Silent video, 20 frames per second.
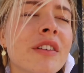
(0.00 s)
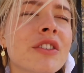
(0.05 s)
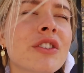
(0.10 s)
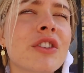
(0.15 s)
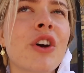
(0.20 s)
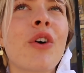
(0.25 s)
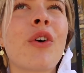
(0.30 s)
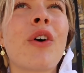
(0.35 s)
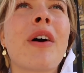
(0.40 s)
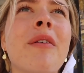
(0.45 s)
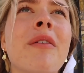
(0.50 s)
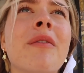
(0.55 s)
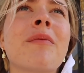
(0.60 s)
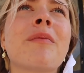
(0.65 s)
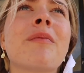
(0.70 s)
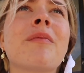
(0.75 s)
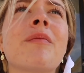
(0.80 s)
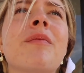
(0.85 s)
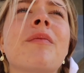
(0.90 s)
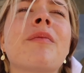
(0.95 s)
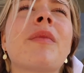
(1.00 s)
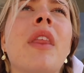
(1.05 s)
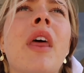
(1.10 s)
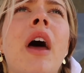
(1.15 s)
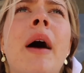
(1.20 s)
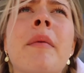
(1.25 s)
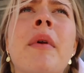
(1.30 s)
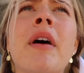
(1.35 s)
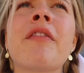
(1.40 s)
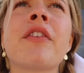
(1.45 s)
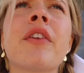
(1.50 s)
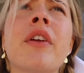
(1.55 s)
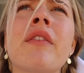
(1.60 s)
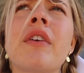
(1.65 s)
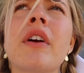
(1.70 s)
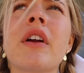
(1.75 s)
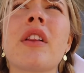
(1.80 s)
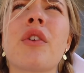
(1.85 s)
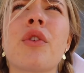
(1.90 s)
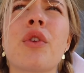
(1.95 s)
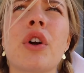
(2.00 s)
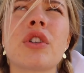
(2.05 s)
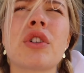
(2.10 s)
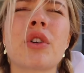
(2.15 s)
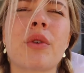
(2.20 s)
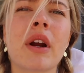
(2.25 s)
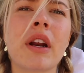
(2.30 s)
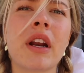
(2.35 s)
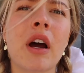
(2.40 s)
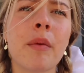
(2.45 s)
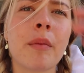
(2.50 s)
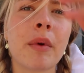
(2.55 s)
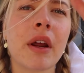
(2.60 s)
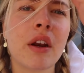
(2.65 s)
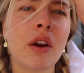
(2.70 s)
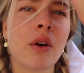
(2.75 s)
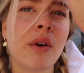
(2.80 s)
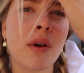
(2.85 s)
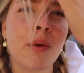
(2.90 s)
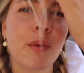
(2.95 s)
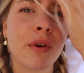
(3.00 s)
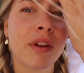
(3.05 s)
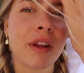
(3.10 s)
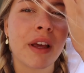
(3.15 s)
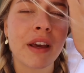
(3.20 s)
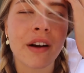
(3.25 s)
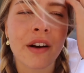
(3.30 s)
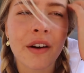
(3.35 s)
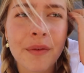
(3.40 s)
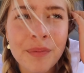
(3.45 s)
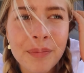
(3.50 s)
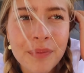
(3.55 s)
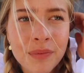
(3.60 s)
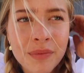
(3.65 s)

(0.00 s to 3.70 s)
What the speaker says: So I'm not feeling very lethargic right now, but I know I will later.